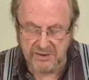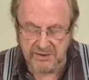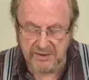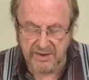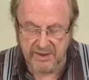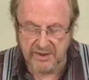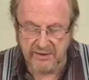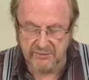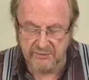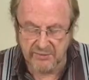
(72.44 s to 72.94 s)
been
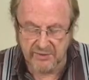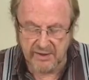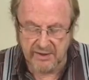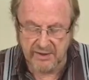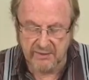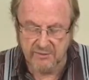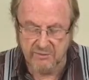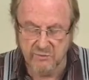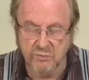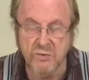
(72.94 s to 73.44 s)
out
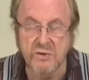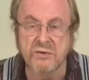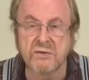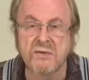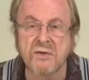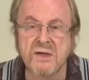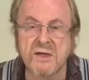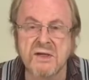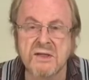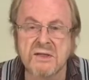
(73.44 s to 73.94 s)
there with
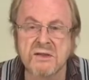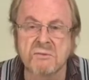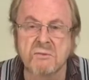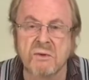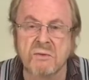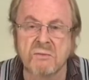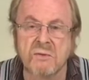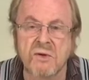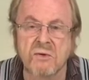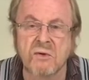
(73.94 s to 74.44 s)
these
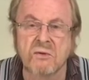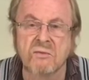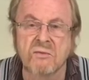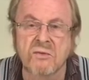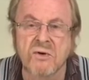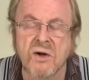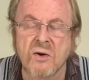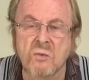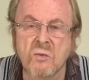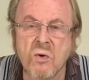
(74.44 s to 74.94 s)
when we've gone
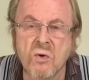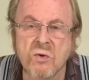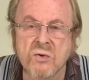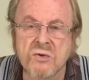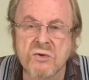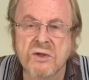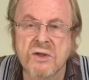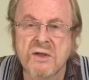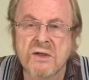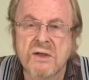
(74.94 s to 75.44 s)
for our
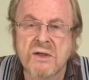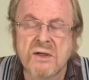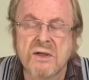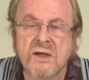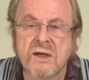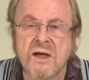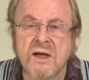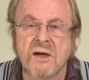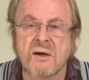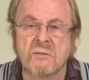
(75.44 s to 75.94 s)
walks
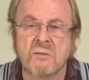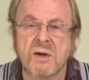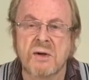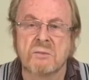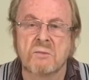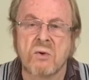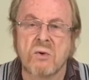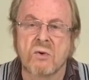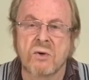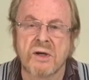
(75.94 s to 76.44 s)
and
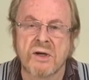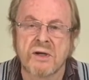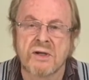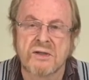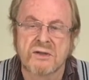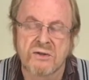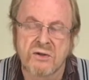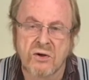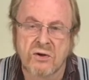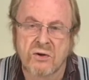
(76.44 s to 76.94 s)
when Pauline
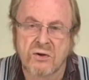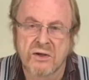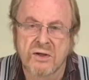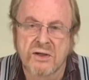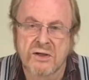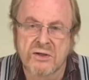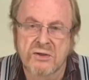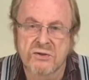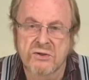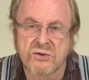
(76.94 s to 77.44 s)
has gone
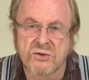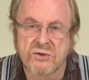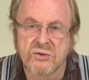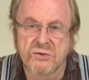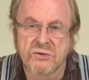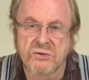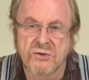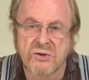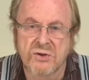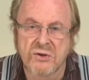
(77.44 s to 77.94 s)
into
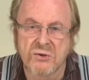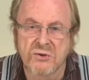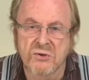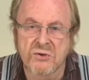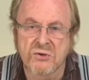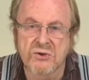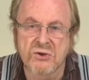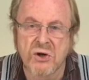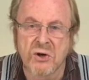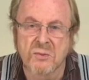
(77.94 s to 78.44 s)
the
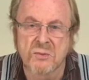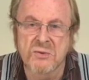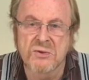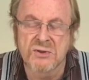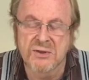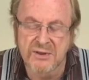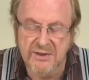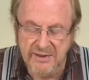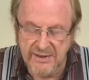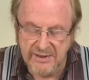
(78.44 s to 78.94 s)
local
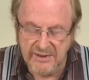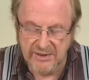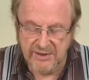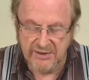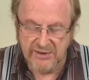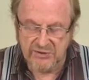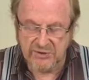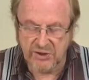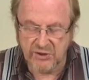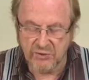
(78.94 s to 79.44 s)
shops.
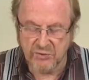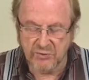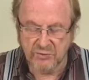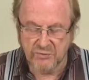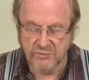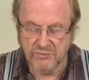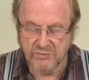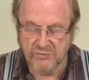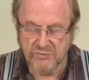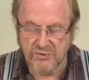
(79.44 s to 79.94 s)
So
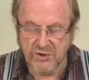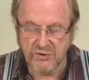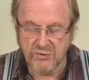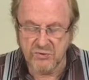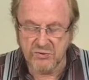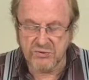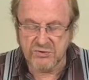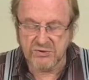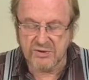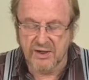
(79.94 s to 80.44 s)

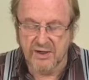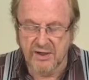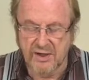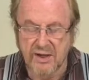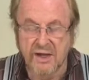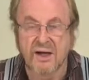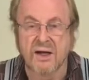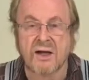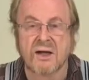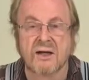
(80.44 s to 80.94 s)
those
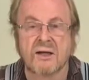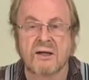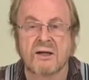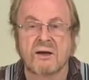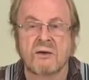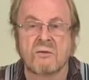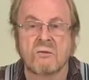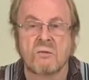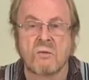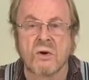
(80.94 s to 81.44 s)
are
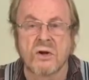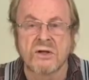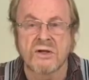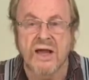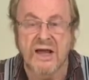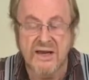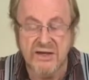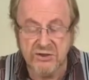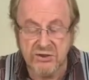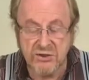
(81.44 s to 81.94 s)
what
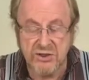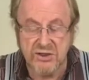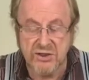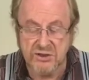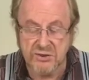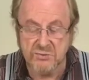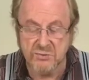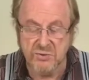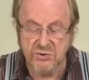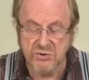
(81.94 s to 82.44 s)
Angie
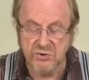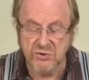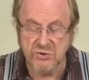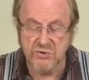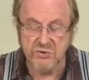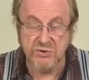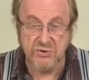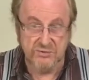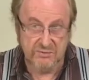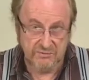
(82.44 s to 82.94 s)
has
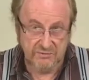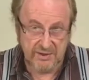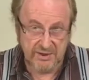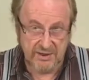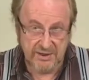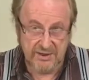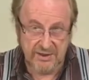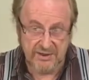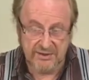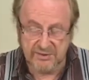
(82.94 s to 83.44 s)
produced,
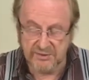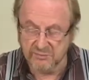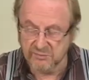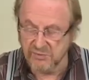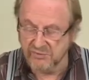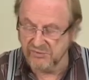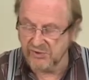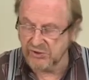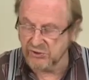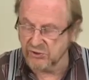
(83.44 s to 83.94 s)
really nice and
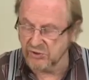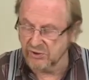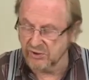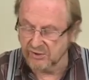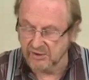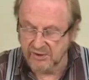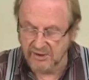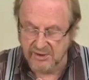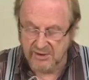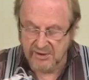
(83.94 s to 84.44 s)

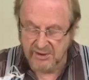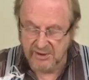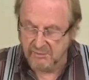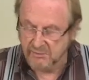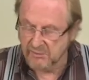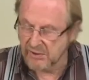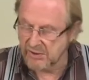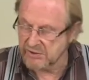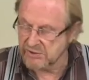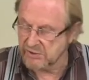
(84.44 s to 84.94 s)
professional.
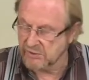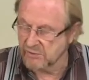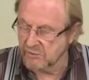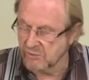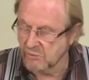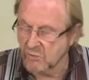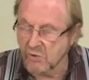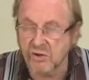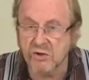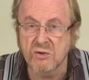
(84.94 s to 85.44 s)
But
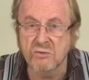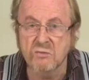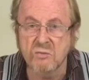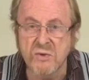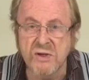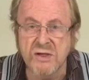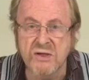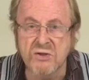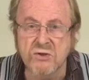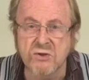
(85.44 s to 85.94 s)
what can
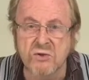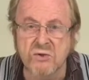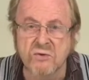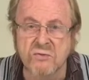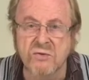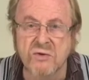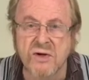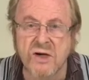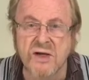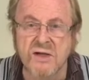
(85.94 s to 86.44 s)
we do
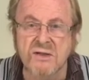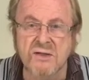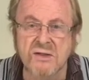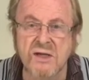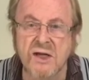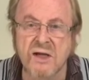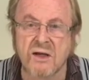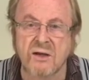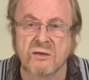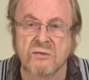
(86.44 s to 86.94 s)
for
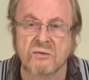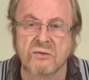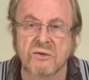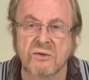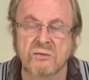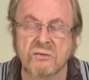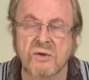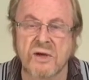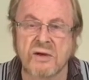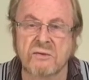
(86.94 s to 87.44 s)
ourselves
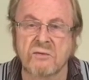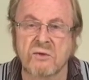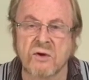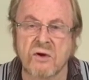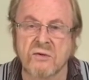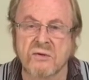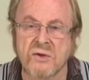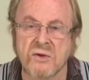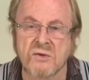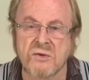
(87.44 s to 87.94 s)
if we haven't
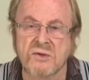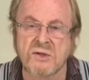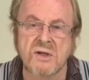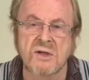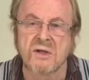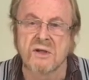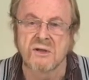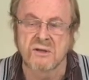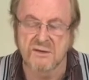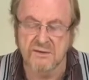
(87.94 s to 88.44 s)
got those
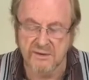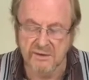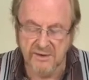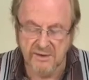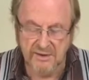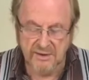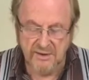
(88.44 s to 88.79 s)
skills?